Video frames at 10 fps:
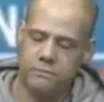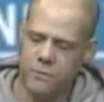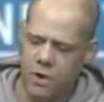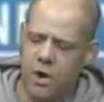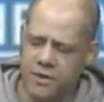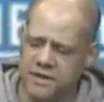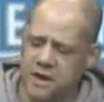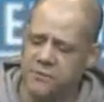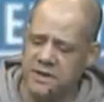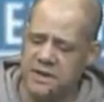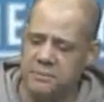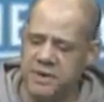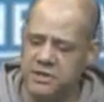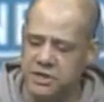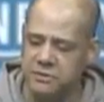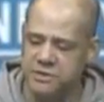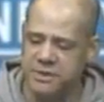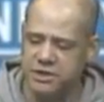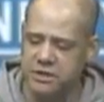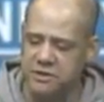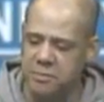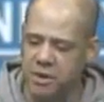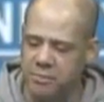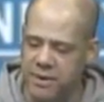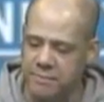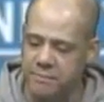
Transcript: Oh, they definitely need pitching, especially in the bullpen.